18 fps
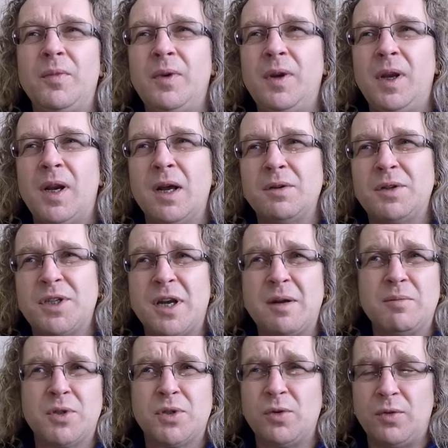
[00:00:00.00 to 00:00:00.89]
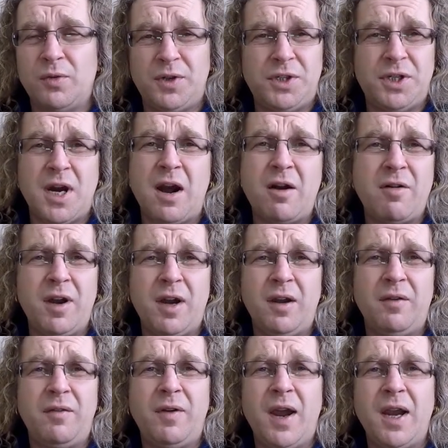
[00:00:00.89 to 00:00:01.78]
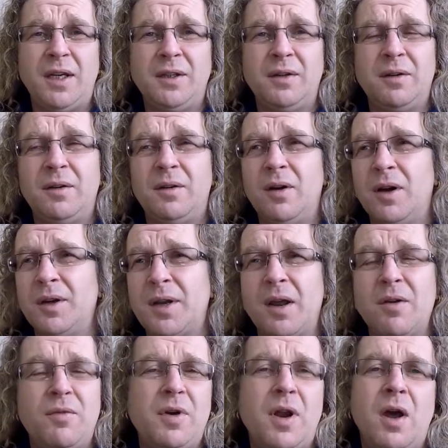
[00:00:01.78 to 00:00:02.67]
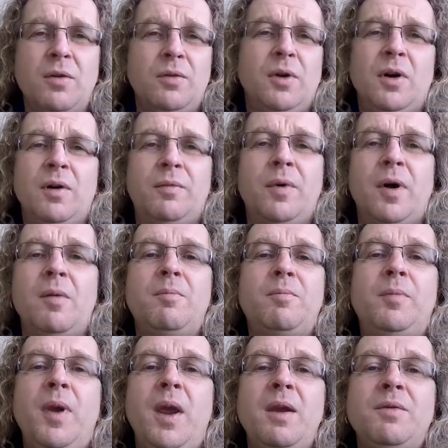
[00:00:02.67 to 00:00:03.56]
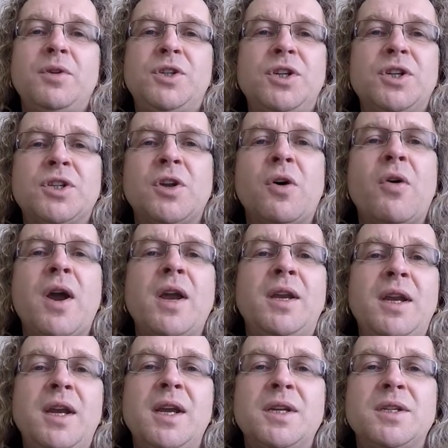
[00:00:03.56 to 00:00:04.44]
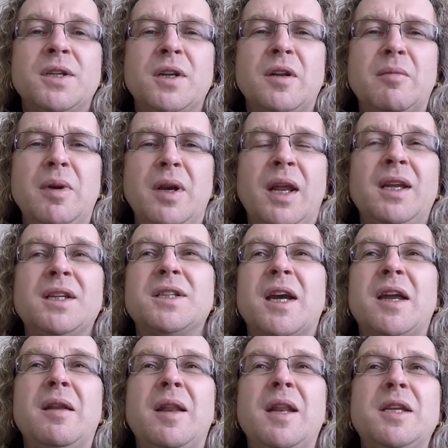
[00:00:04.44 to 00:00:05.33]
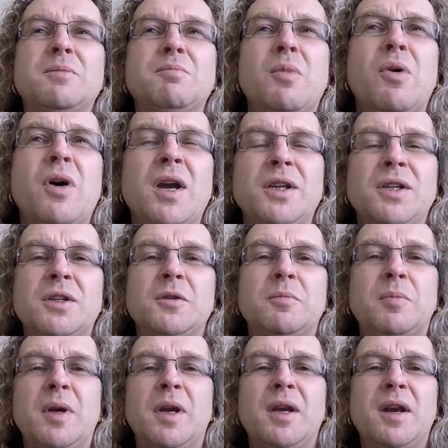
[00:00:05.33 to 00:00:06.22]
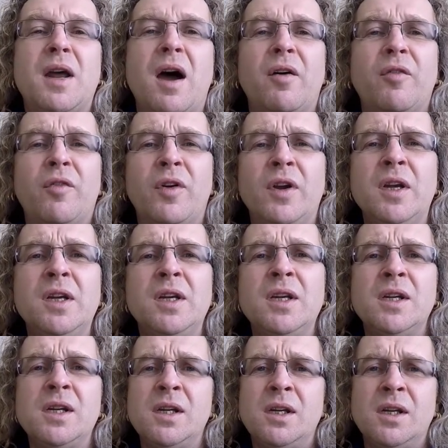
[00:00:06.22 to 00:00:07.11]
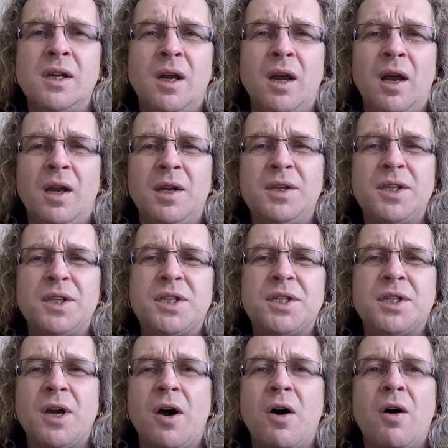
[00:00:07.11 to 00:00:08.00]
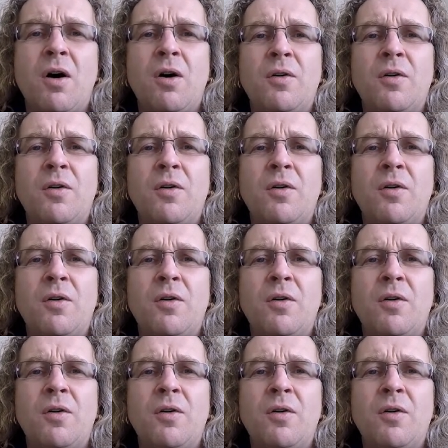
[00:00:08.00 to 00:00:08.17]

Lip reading: you know, some sort of a charity event, I don't know. It's just ideas at the minute, so this might just be enough to start